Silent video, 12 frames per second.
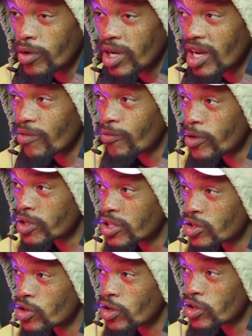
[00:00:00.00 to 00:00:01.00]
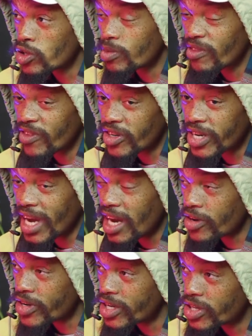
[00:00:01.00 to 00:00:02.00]
At first you're going to be very
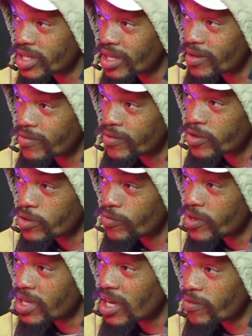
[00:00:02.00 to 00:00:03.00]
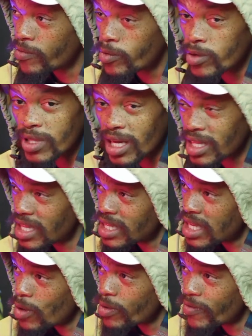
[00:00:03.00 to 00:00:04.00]
angry at yourself. You feel like a fool. This is
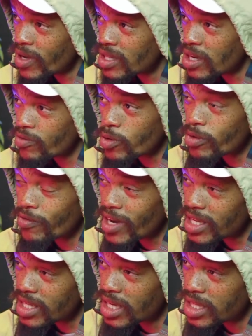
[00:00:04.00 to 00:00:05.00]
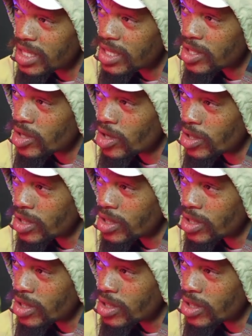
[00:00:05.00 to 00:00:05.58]
how we felt after we vaccinated, is it not?